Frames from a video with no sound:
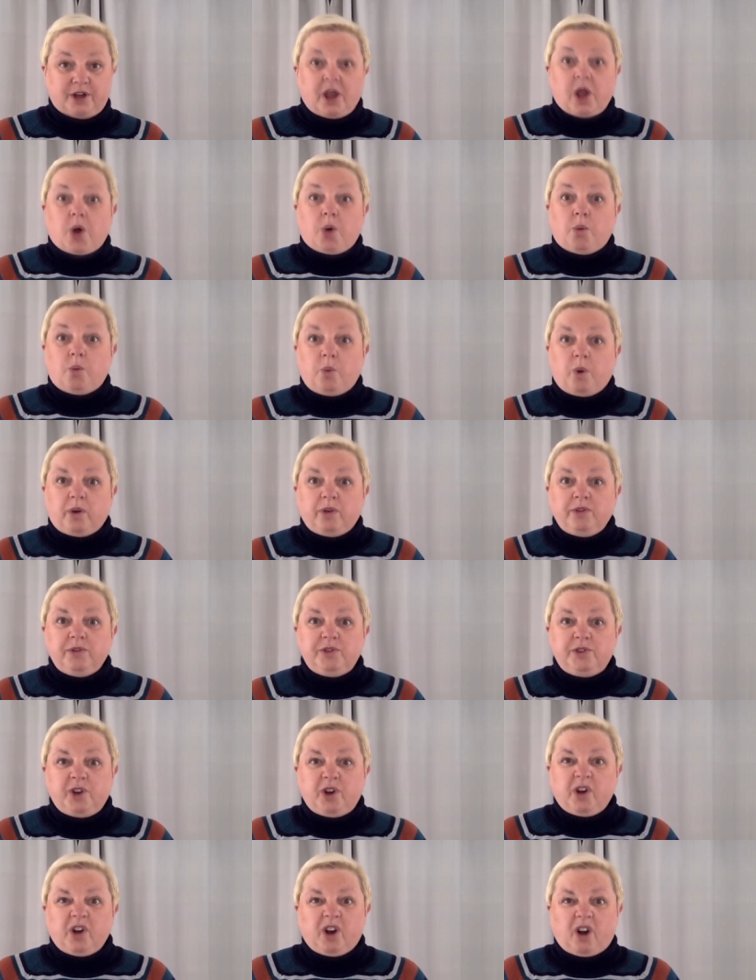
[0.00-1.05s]
one
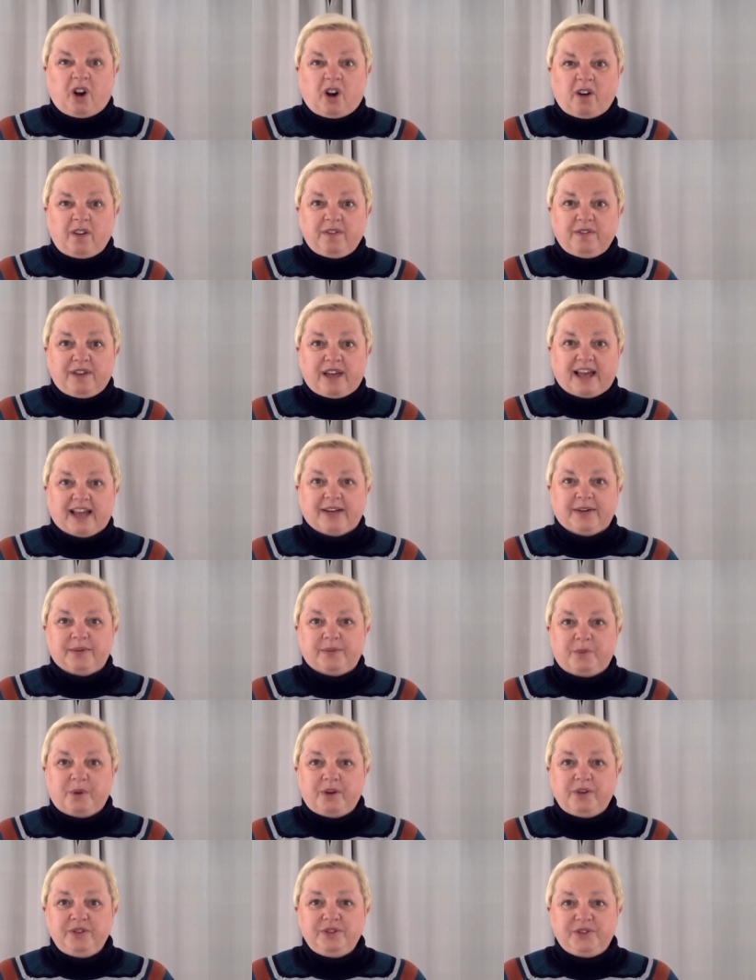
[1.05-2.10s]
sock off and
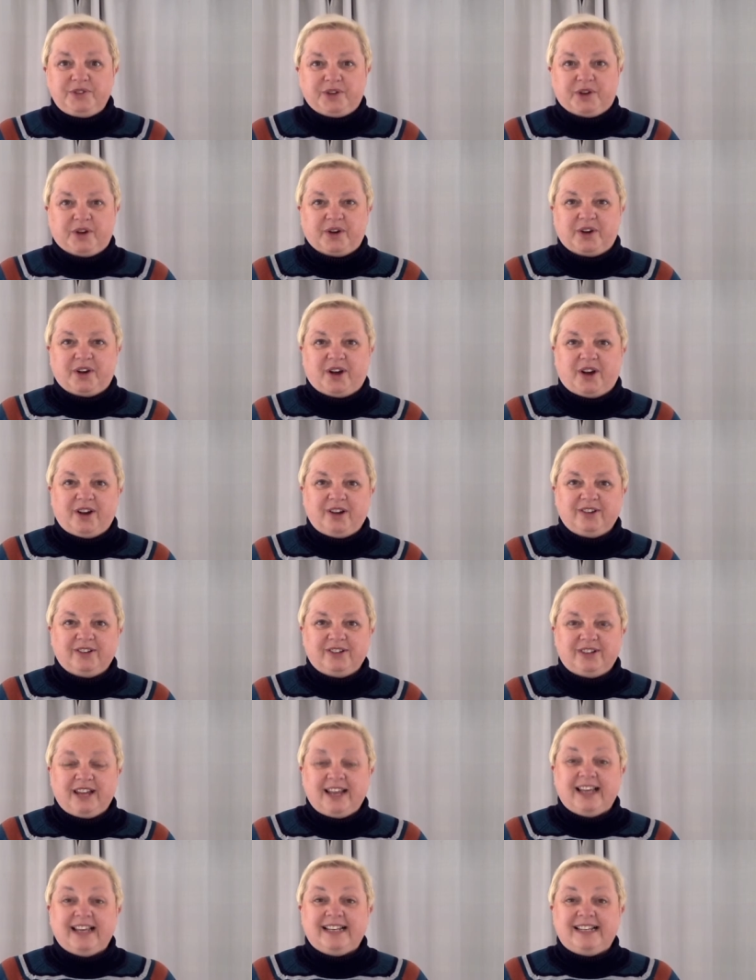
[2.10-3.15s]
one sock on.
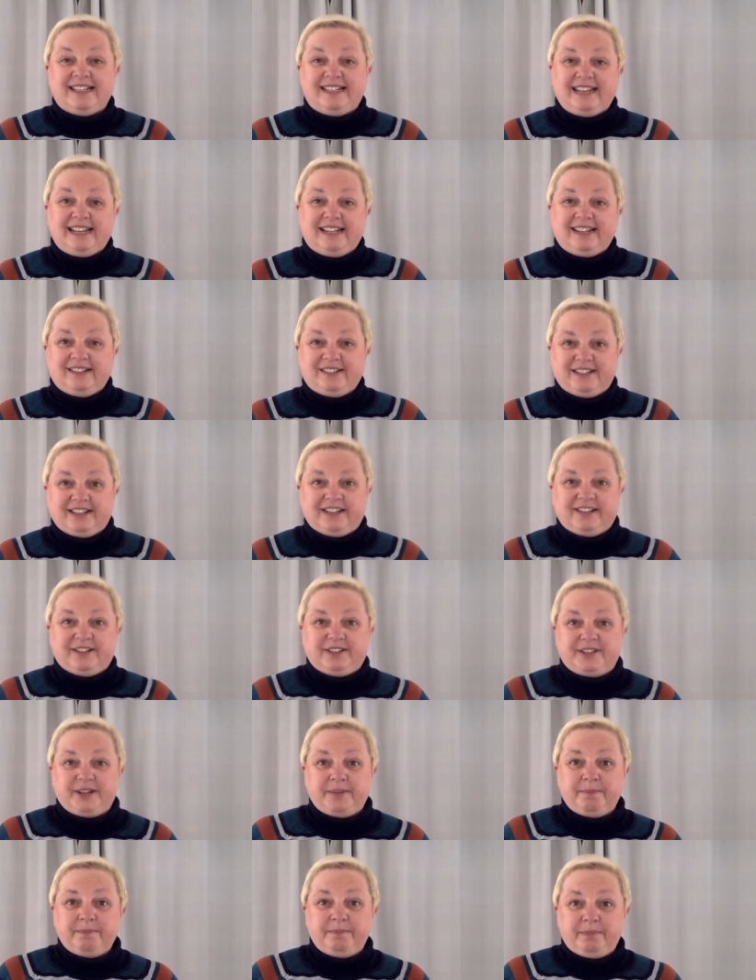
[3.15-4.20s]
Diddle diddle
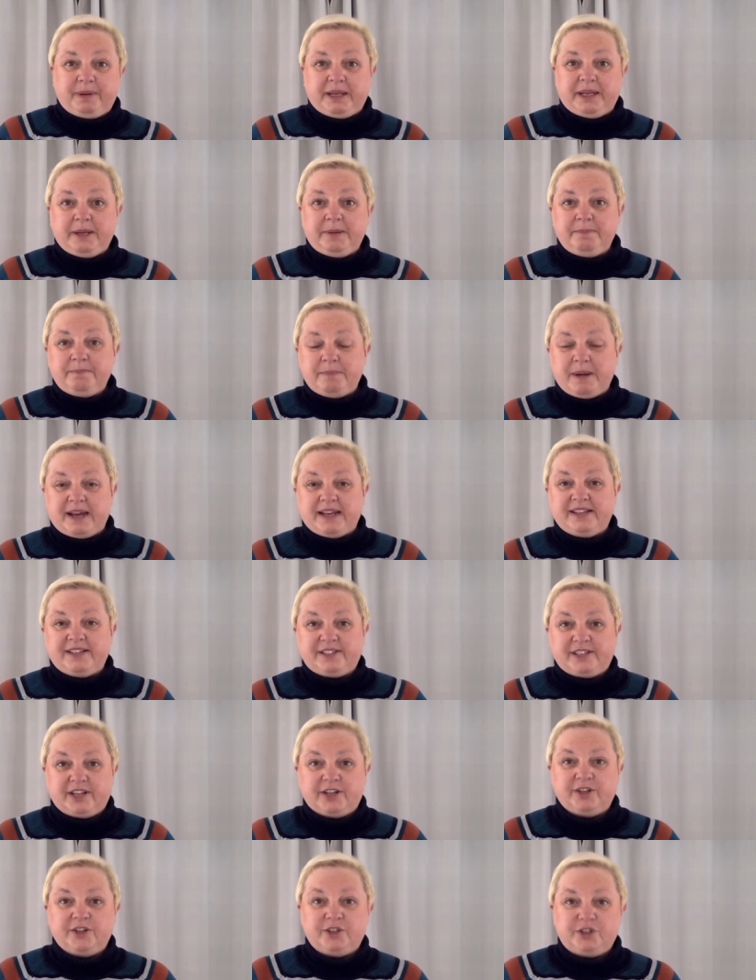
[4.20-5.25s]
dumpling, my
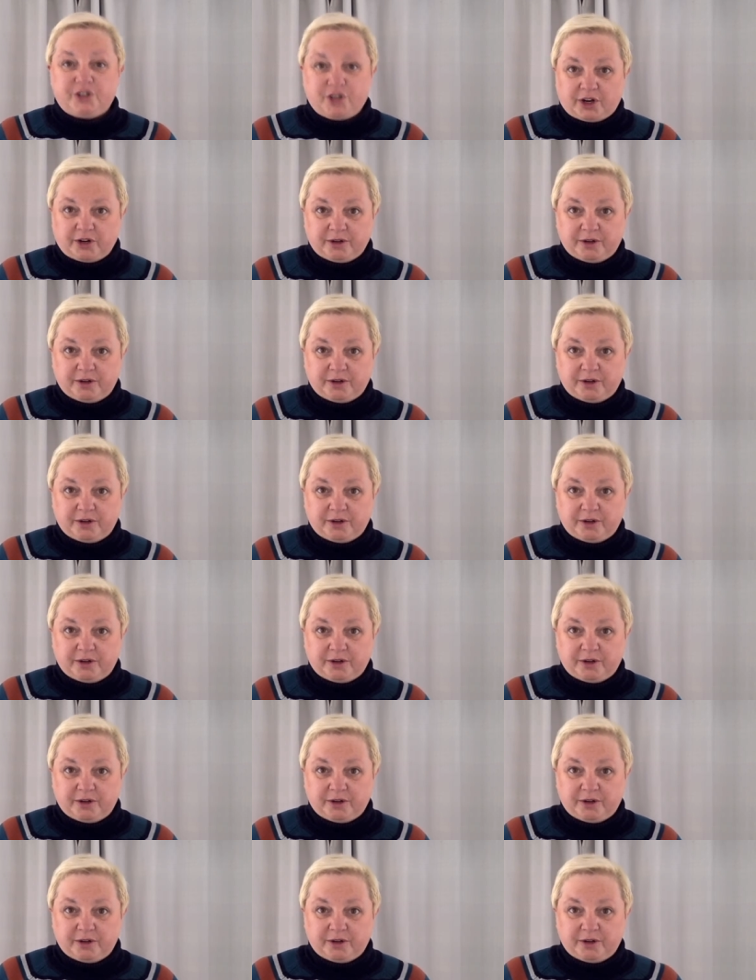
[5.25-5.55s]
son John.